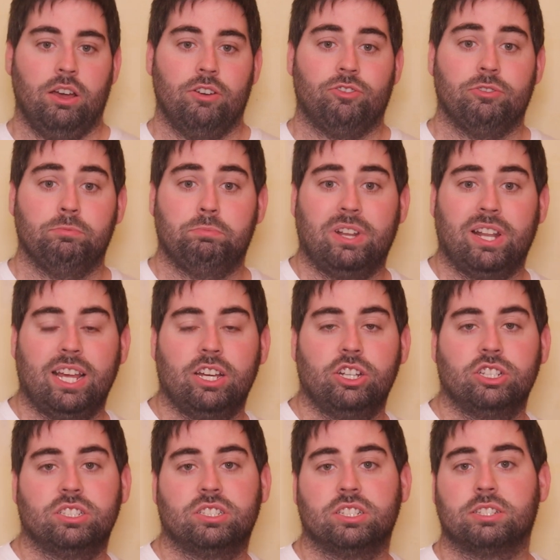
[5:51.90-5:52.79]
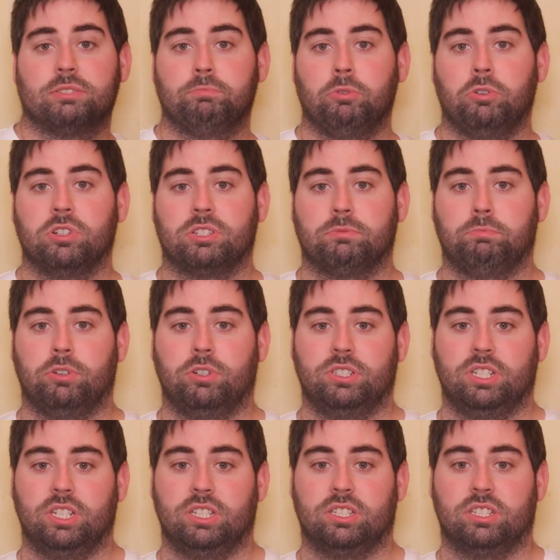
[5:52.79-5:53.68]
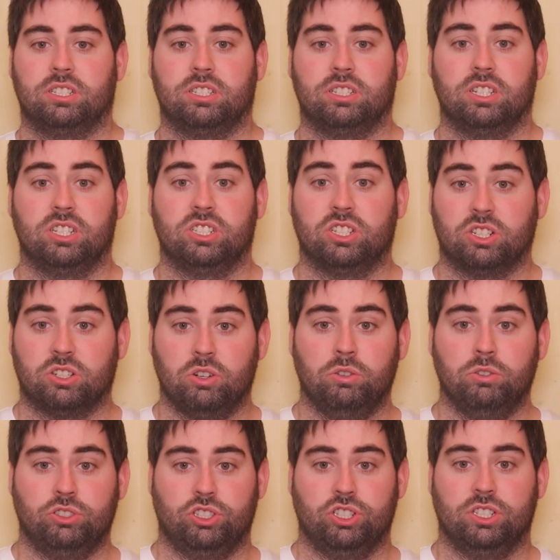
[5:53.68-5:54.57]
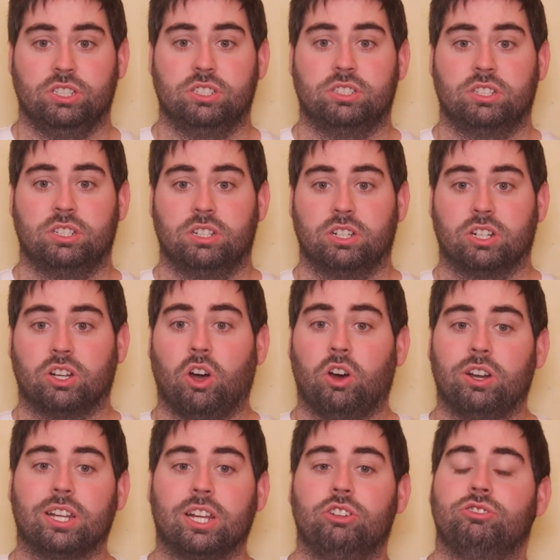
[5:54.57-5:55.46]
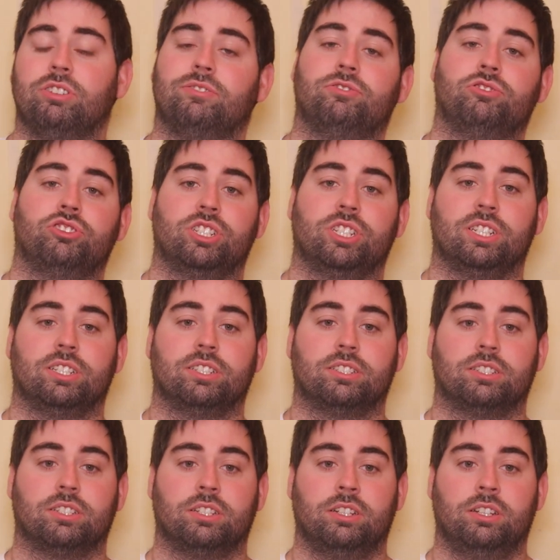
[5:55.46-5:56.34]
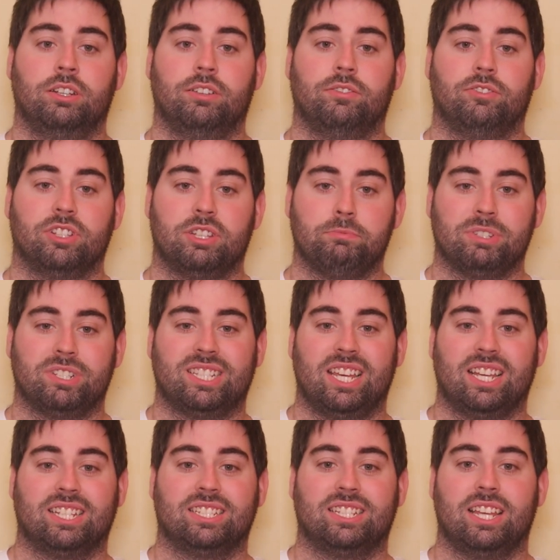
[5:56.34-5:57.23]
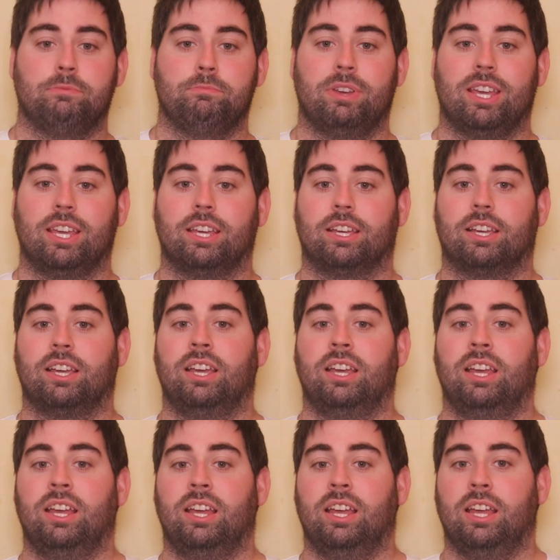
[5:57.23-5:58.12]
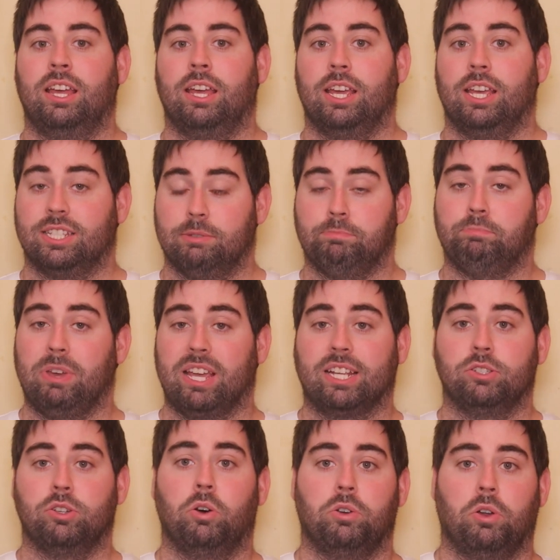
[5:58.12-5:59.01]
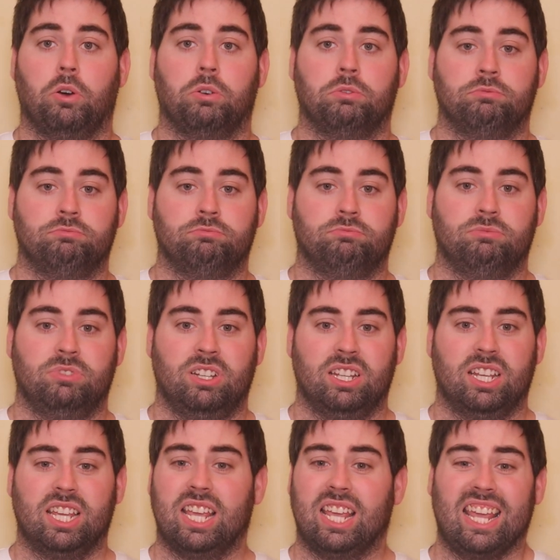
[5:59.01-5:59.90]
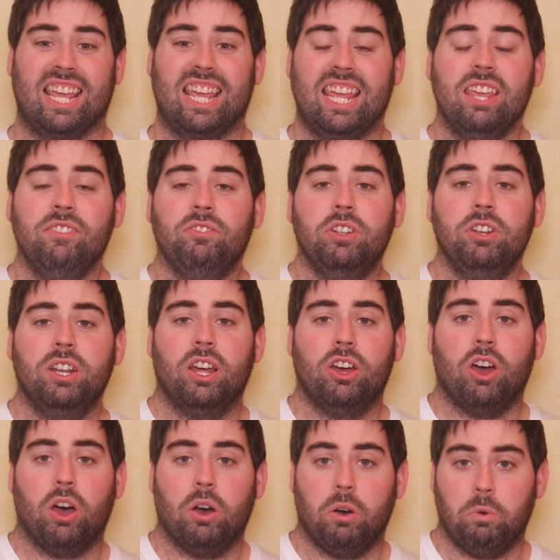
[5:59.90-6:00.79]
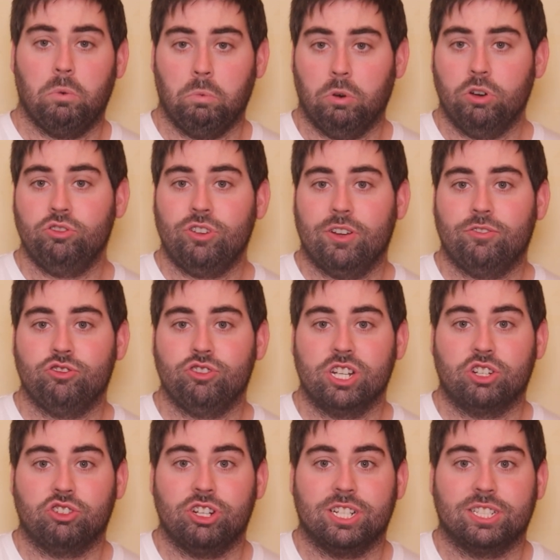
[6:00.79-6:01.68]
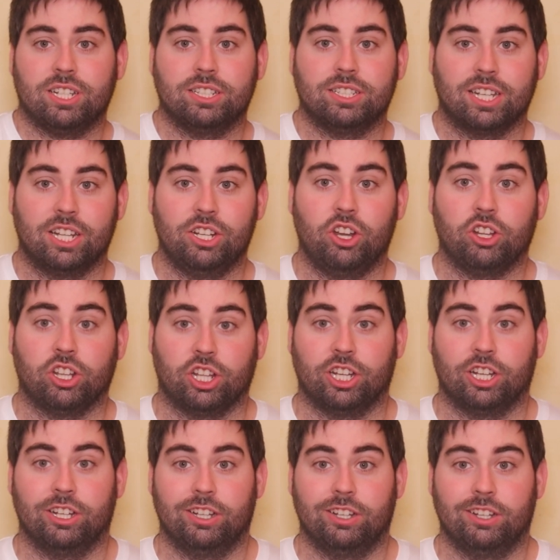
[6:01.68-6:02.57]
From players to sports pundits to coaches, calling out referees for the mistakes they make is a big no-no. Even one referee criticising another